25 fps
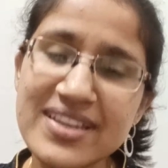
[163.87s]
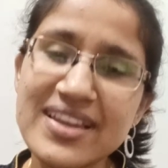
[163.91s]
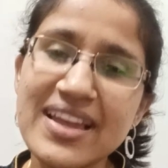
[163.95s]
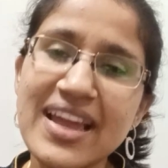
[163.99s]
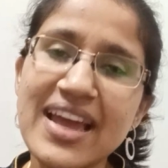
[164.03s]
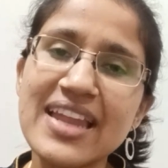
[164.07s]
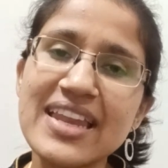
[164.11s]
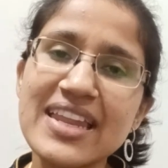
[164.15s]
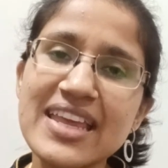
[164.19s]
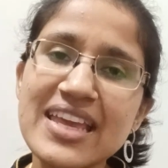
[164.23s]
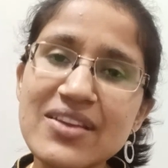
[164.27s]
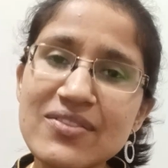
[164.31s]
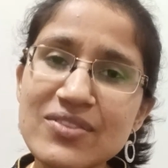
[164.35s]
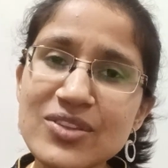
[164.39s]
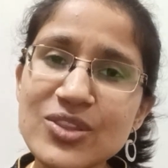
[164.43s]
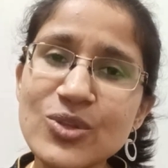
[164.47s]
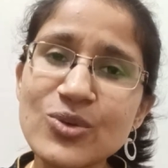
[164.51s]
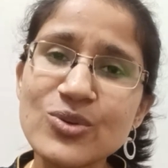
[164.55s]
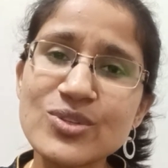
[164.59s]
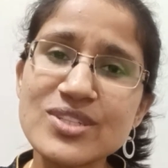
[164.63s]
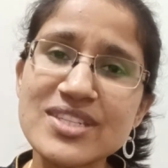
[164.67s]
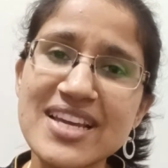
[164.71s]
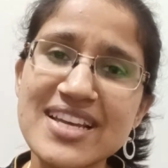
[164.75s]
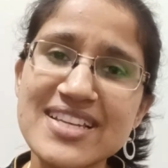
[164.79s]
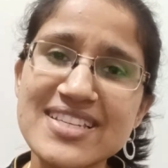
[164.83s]
And even
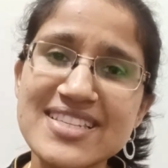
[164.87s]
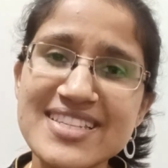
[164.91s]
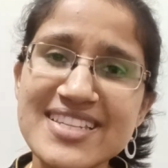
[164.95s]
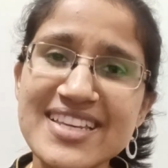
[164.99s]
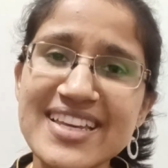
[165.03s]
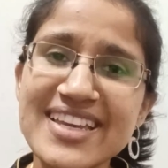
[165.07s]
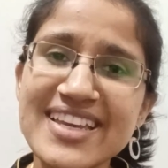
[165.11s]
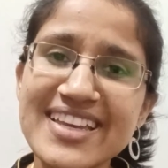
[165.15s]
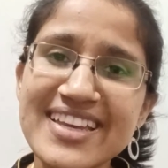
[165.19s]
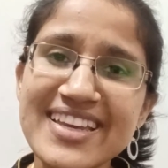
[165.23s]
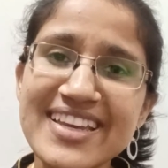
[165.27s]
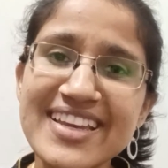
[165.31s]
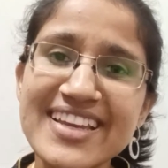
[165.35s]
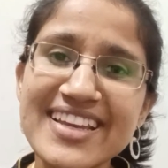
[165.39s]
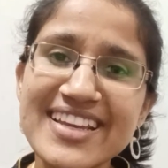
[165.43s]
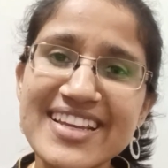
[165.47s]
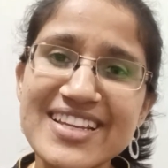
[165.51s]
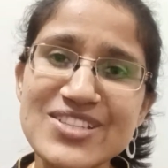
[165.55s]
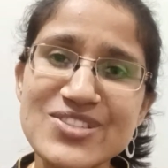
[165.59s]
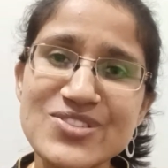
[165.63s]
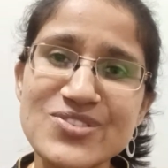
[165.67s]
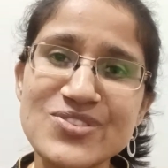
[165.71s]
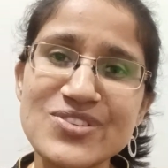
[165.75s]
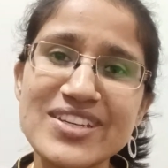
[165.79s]
though test taking is